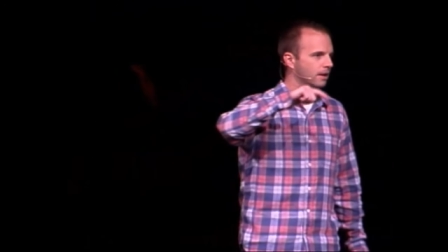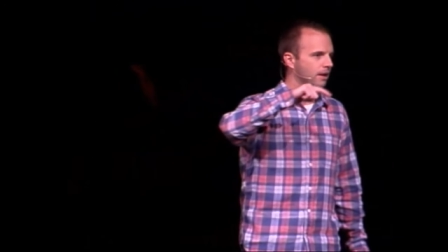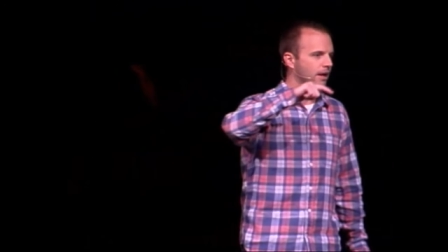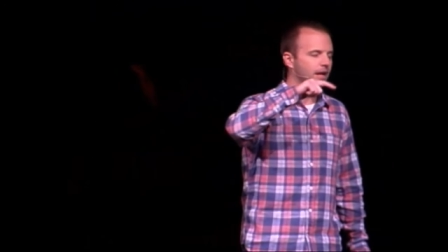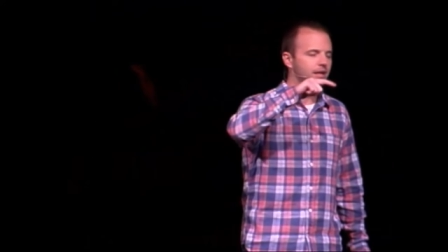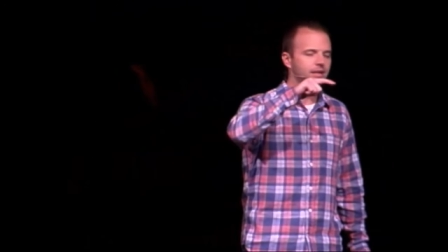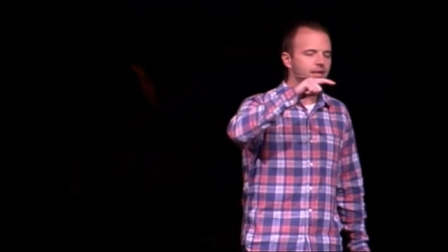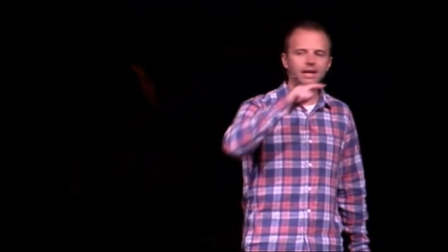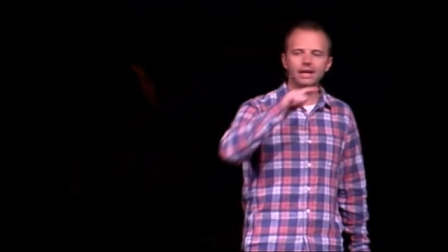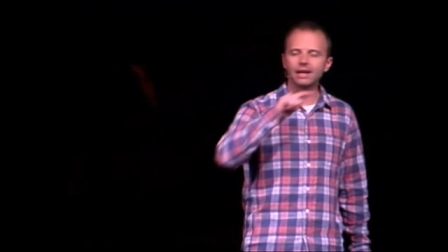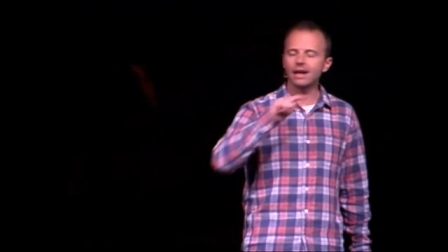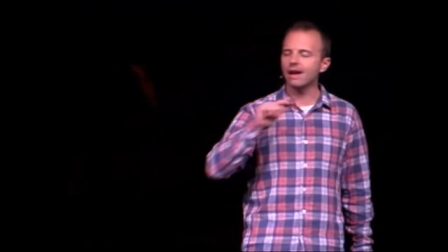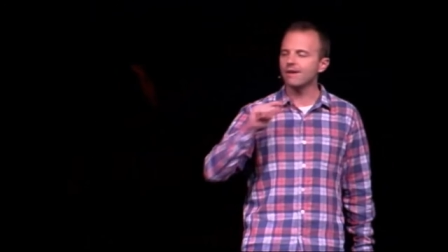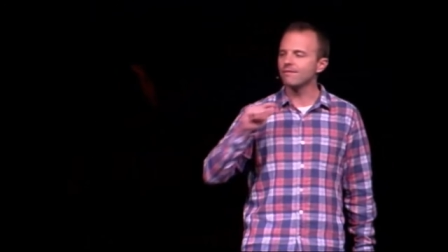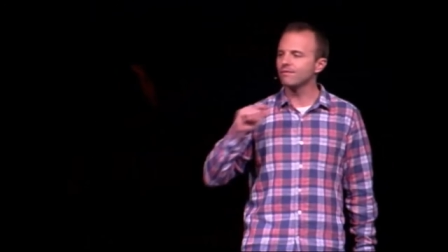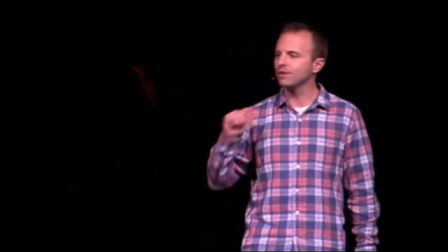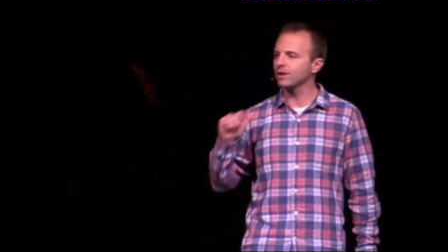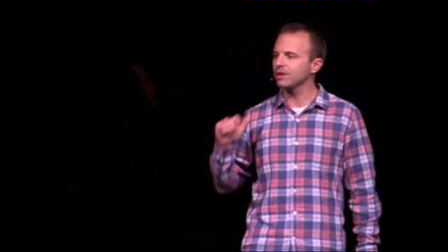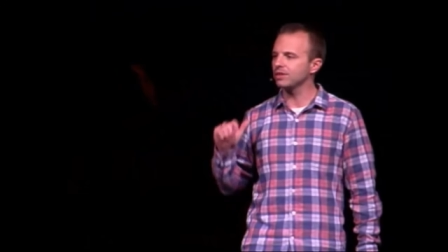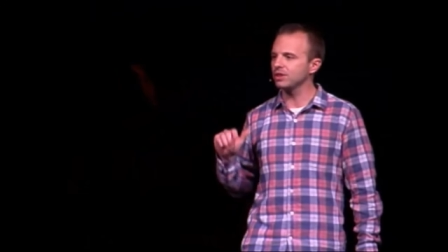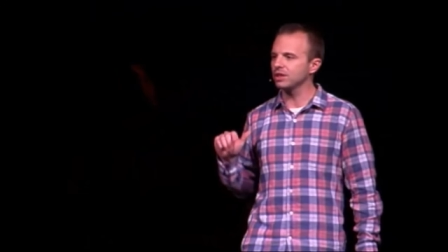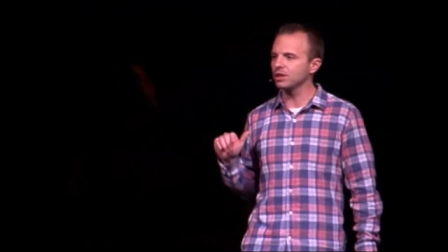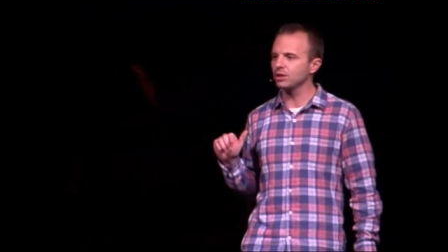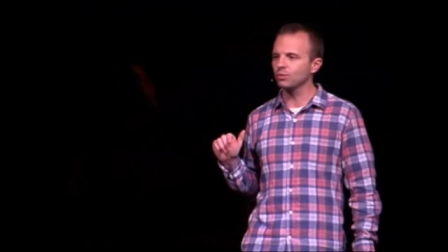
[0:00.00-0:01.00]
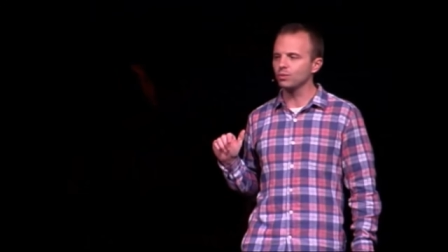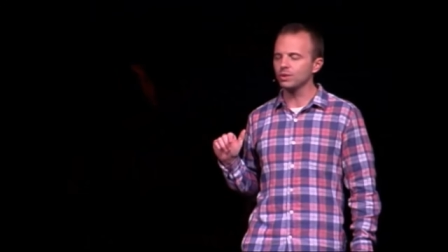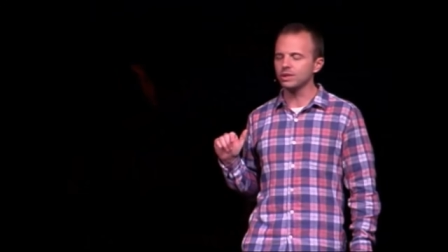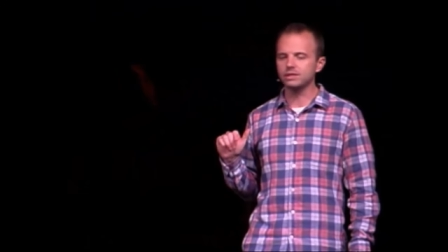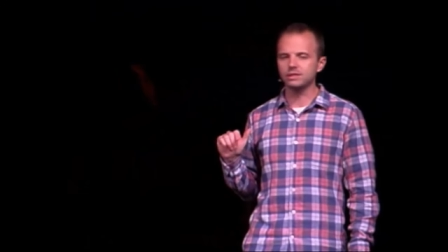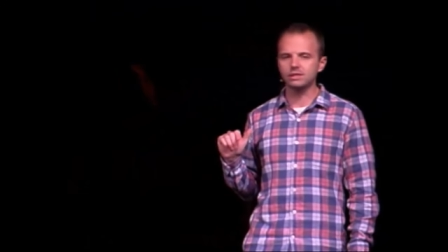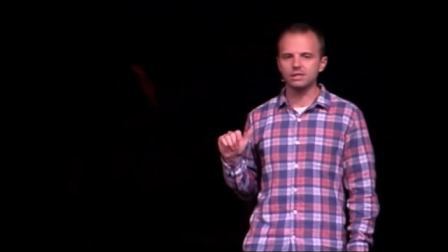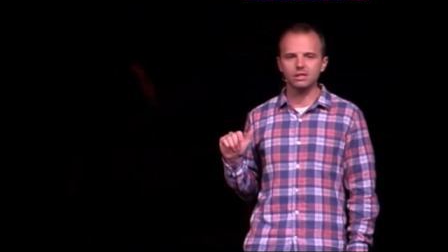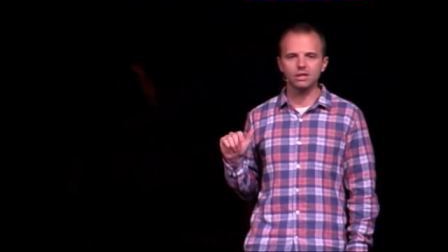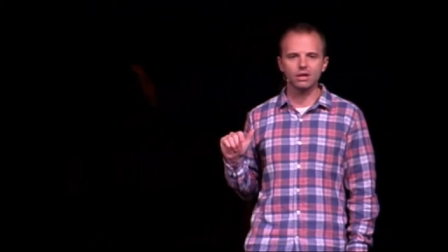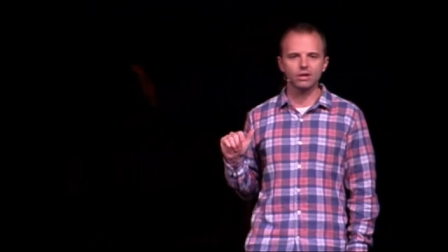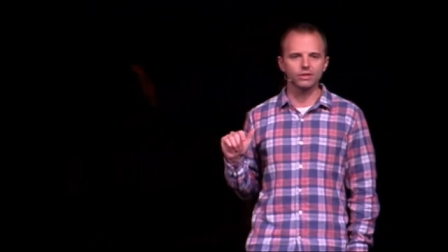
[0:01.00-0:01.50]
And yet, everything we
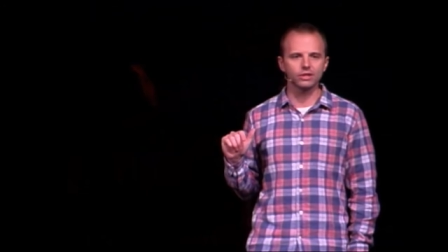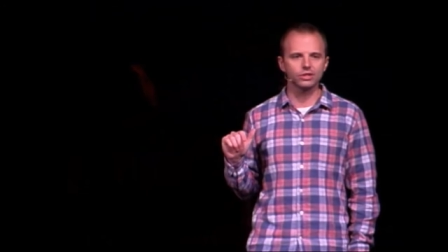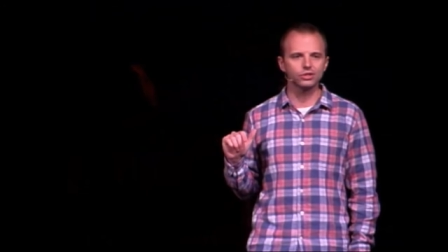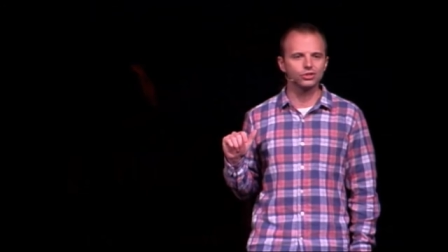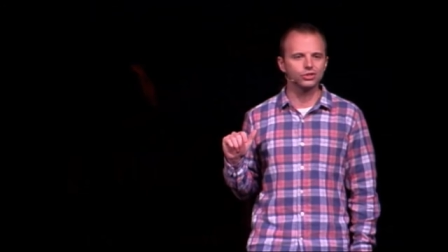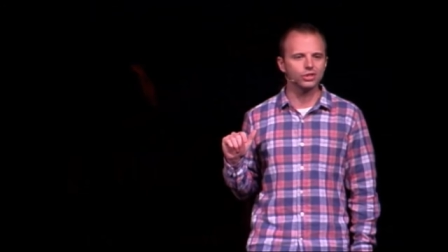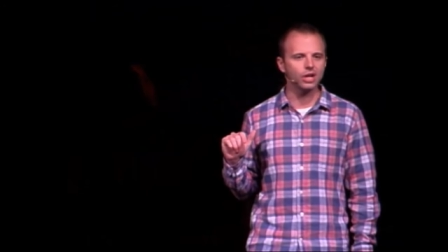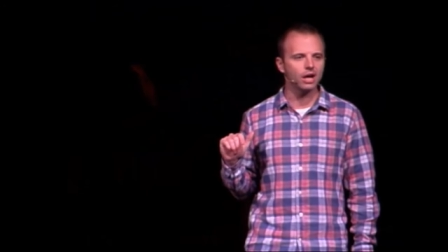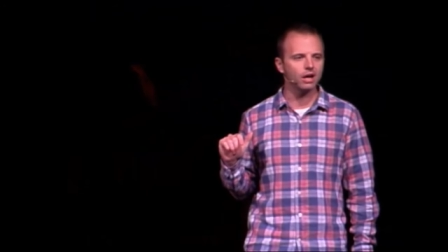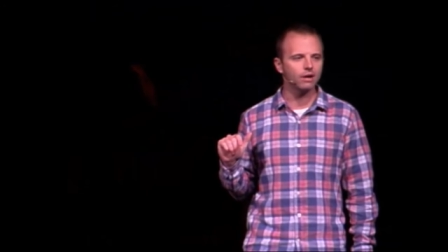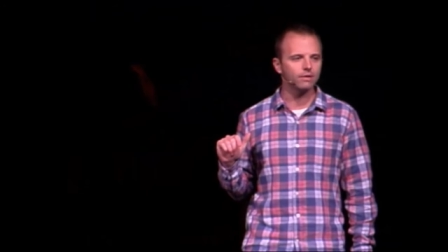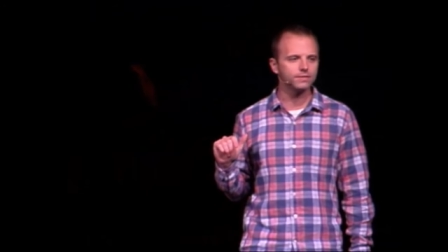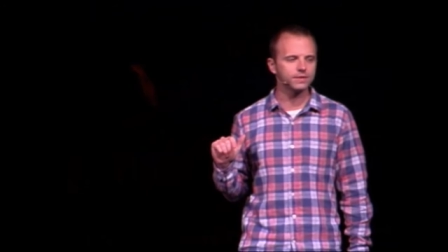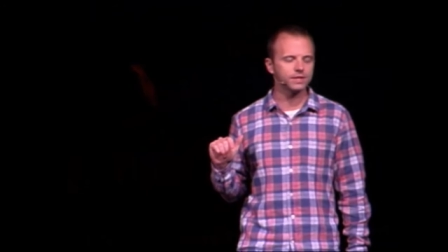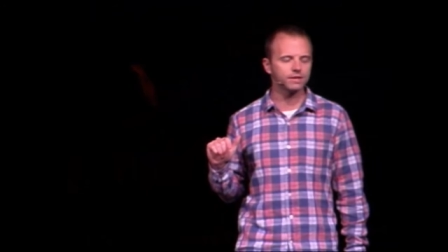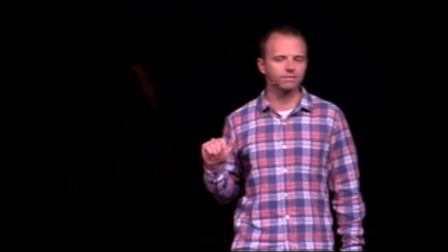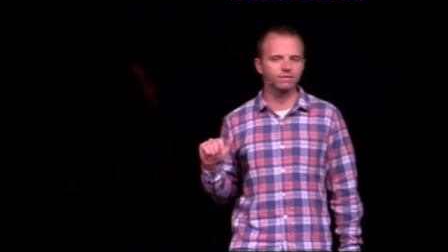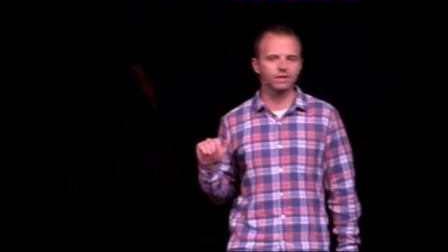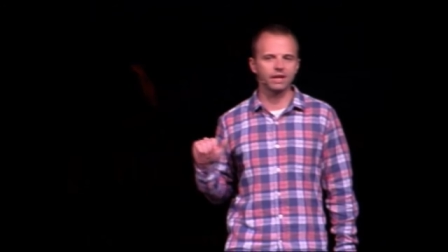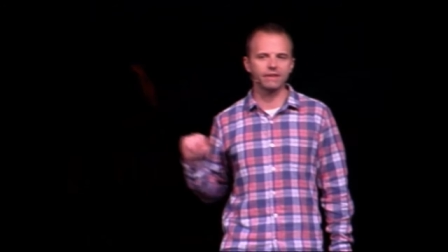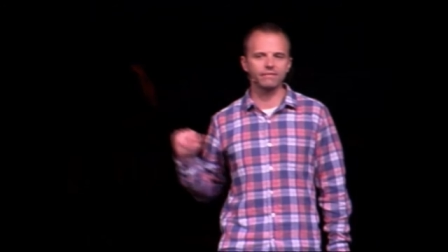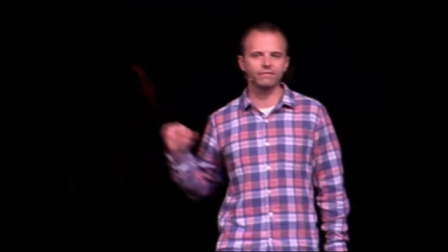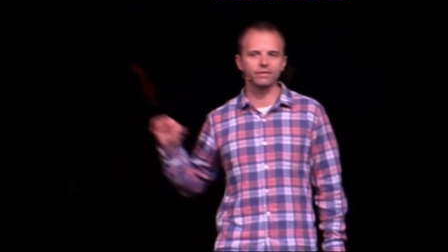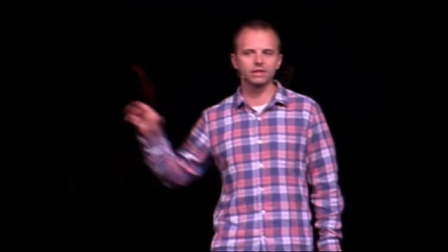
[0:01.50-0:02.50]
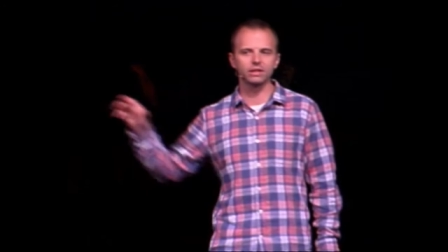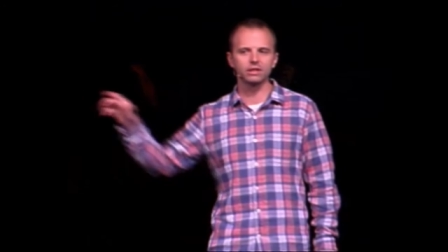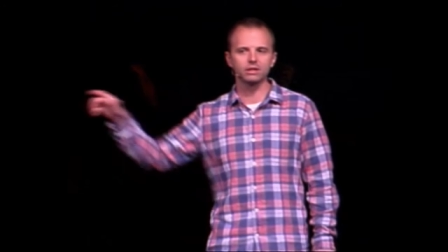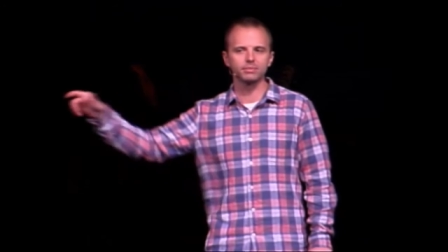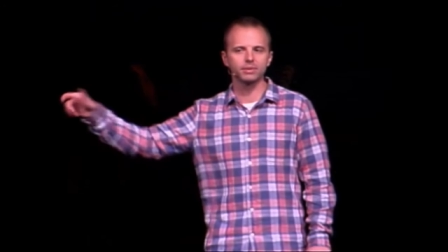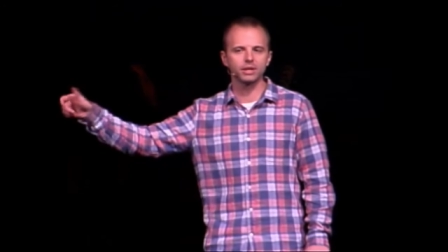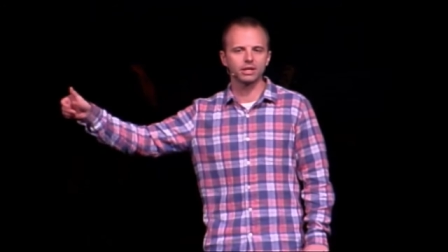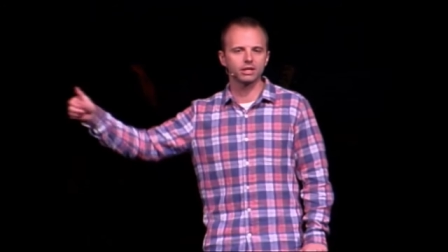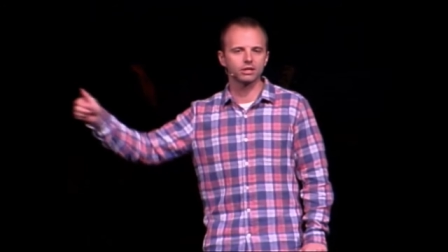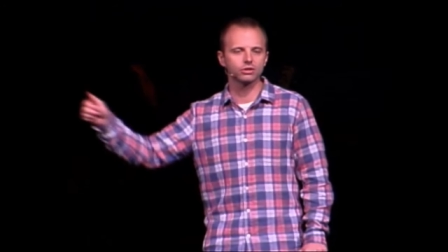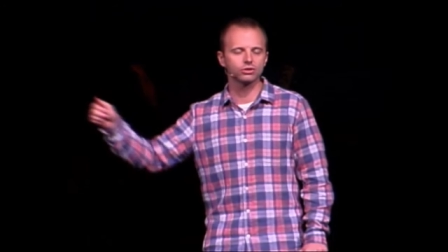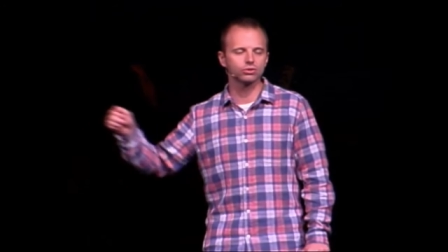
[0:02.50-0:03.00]
see on the shelves of life a little
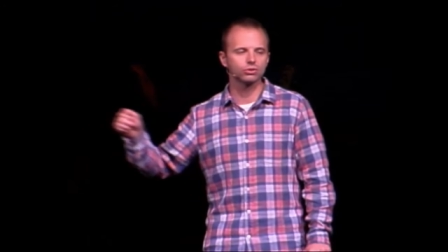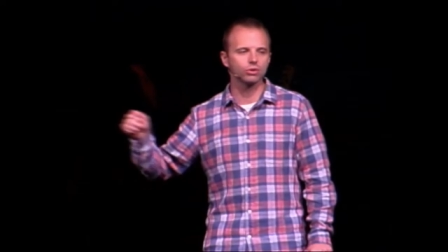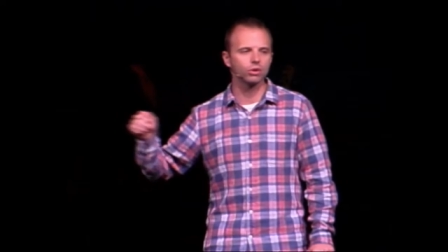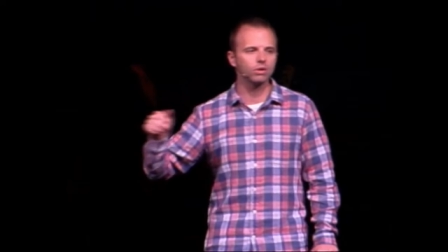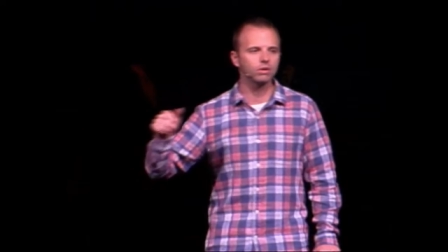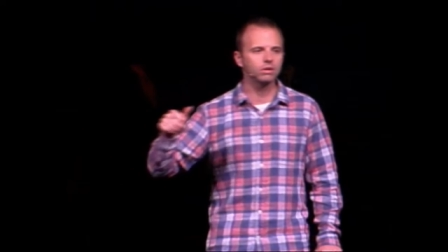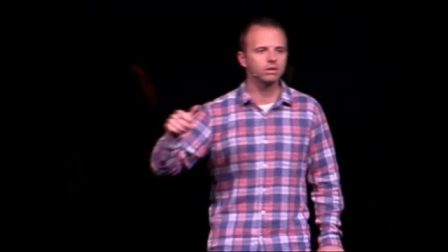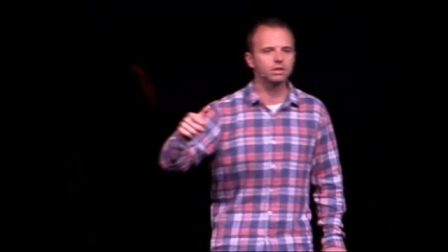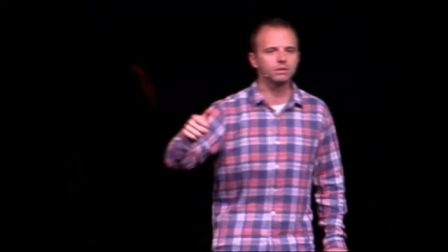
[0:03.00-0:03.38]
bit of control,